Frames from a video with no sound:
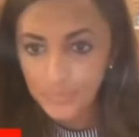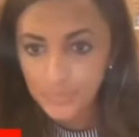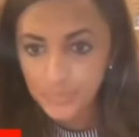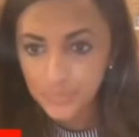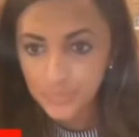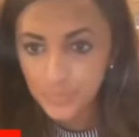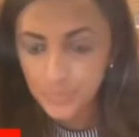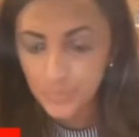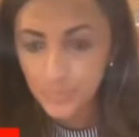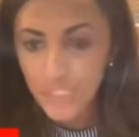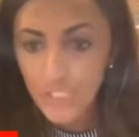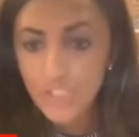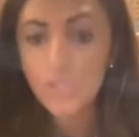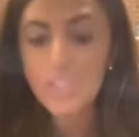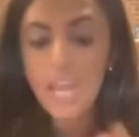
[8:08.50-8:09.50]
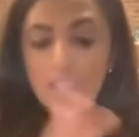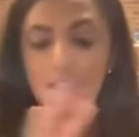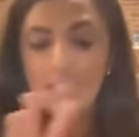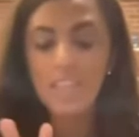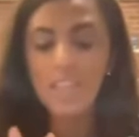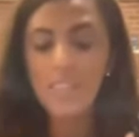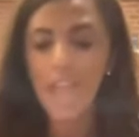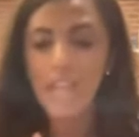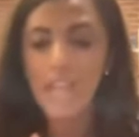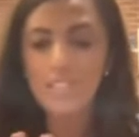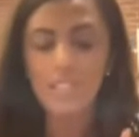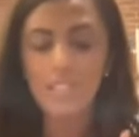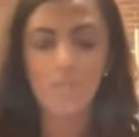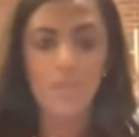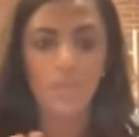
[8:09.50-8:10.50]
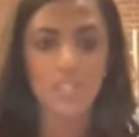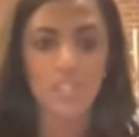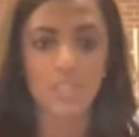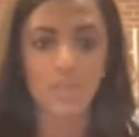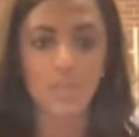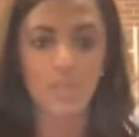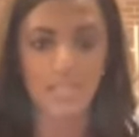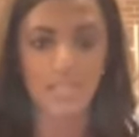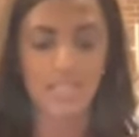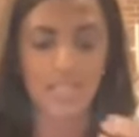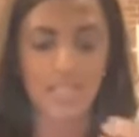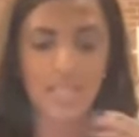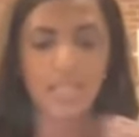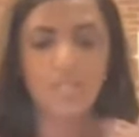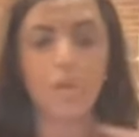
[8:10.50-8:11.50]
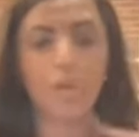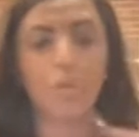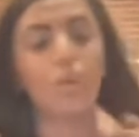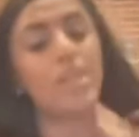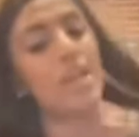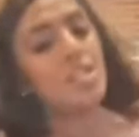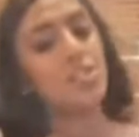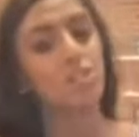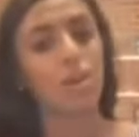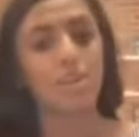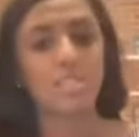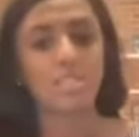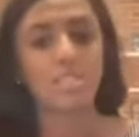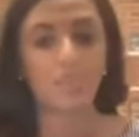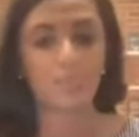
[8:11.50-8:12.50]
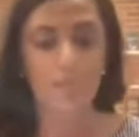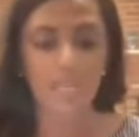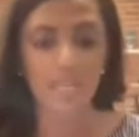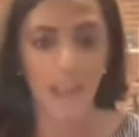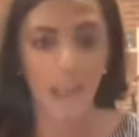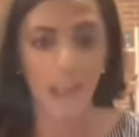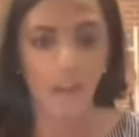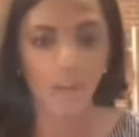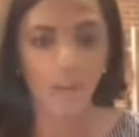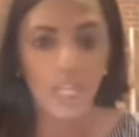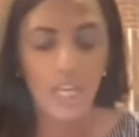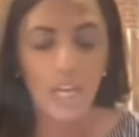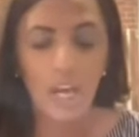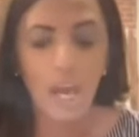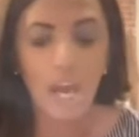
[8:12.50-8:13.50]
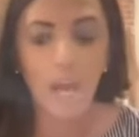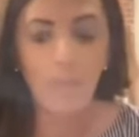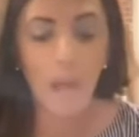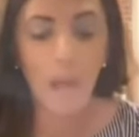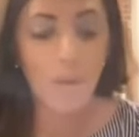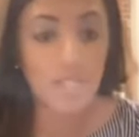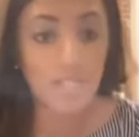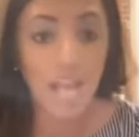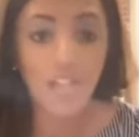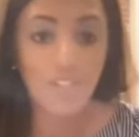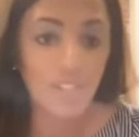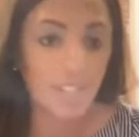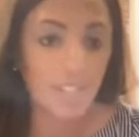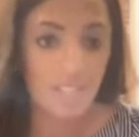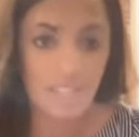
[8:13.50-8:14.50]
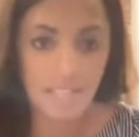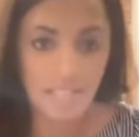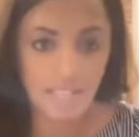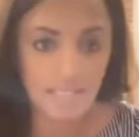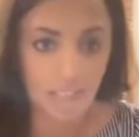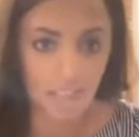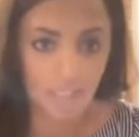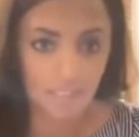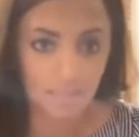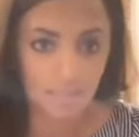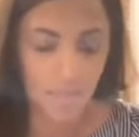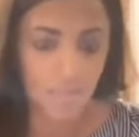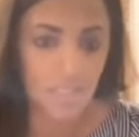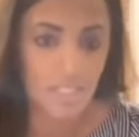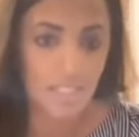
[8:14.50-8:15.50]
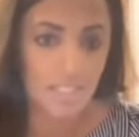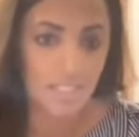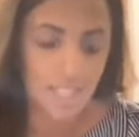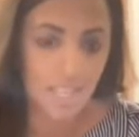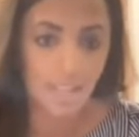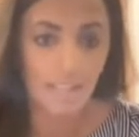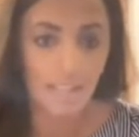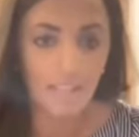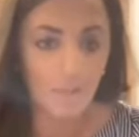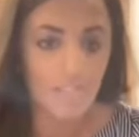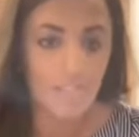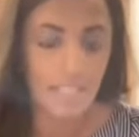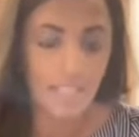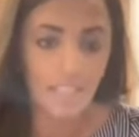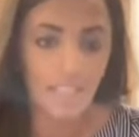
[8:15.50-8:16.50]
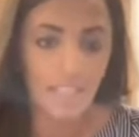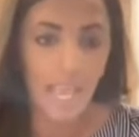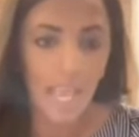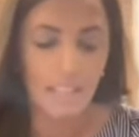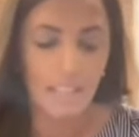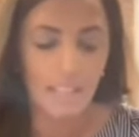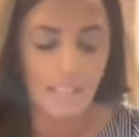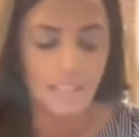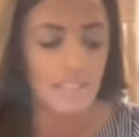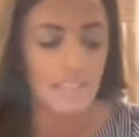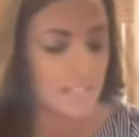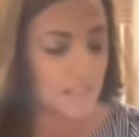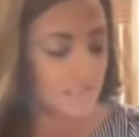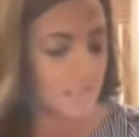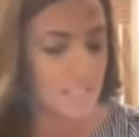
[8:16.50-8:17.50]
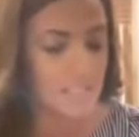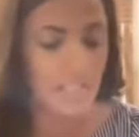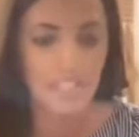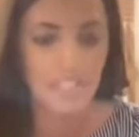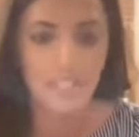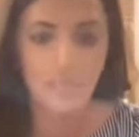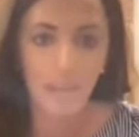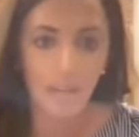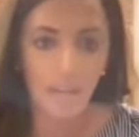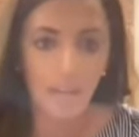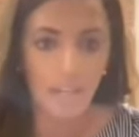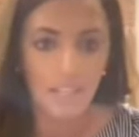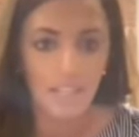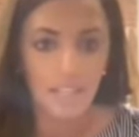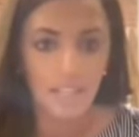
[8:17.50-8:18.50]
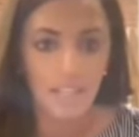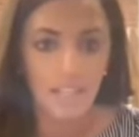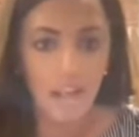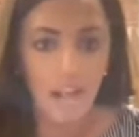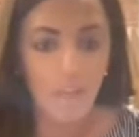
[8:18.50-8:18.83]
Um, so that uh, that to me was the biggest thing and so when i started speaking out um, i was actually going to stay silent i was going to say i was thinking hey let's see if this gets better